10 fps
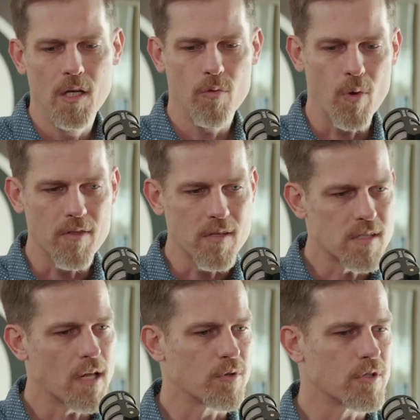when the
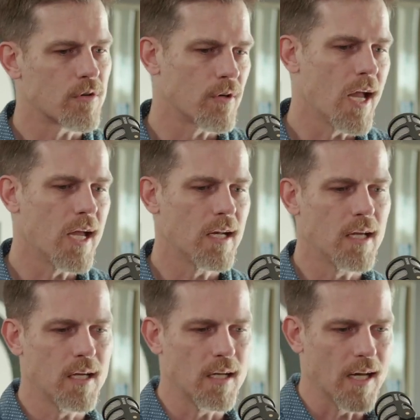sun was
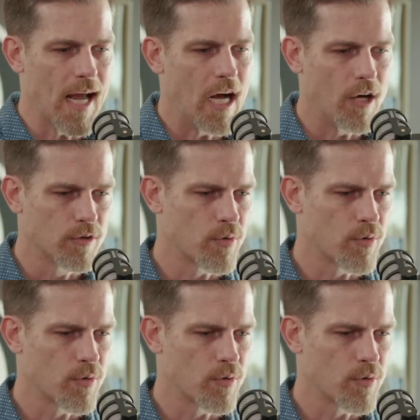created and how